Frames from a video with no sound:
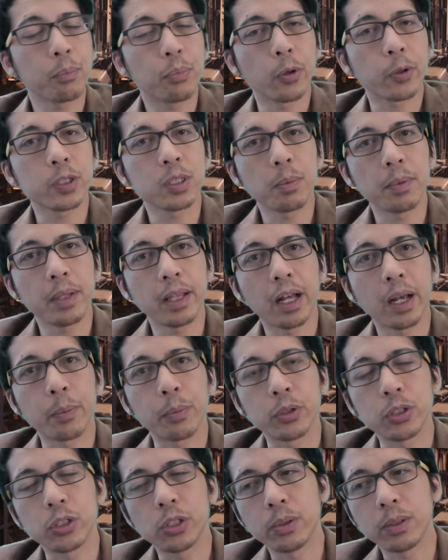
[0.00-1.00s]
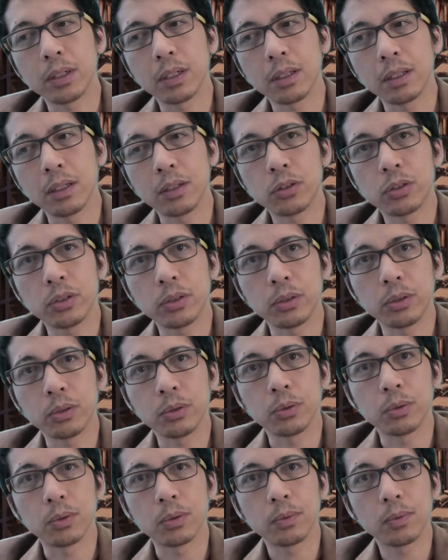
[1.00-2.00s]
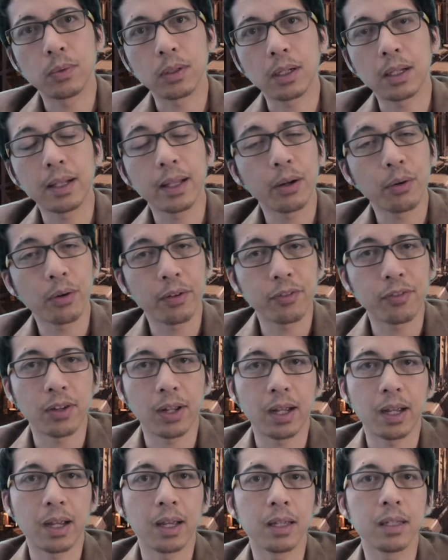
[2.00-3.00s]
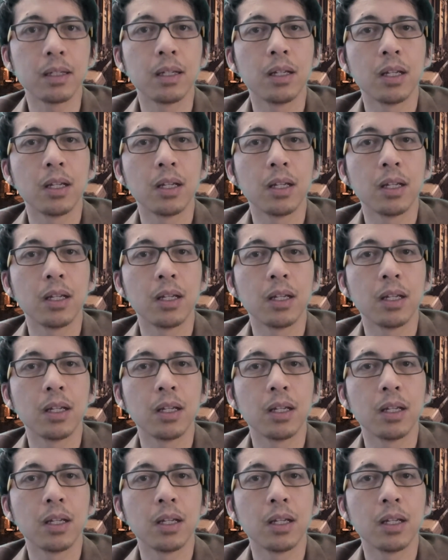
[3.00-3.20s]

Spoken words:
book to be the opportunity to clarify